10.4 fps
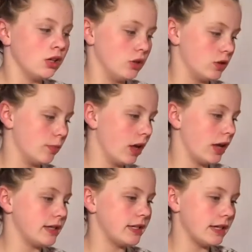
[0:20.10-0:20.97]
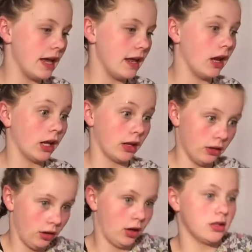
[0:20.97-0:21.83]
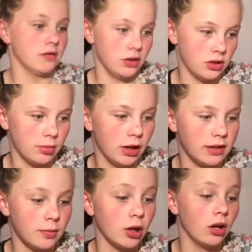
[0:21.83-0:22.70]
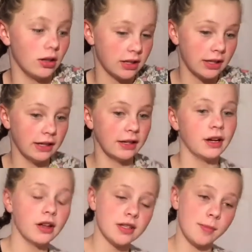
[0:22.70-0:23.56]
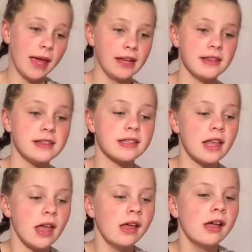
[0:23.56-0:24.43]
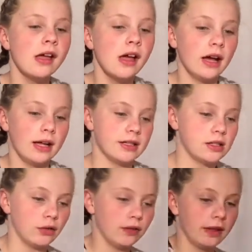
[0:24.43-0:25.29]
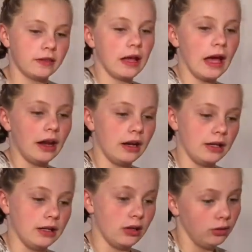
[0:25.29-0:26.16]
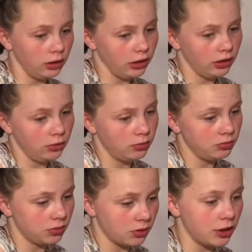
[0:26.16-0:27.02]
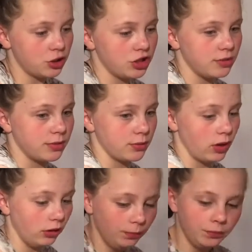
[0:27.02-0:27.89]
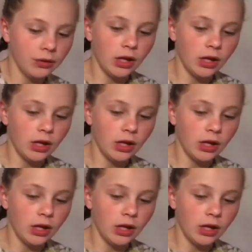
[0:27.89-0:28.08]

new supplies today, like lots of new supplies. I bought lots of glitter, lots of paints and stuff like that, and it was quite cheap as well.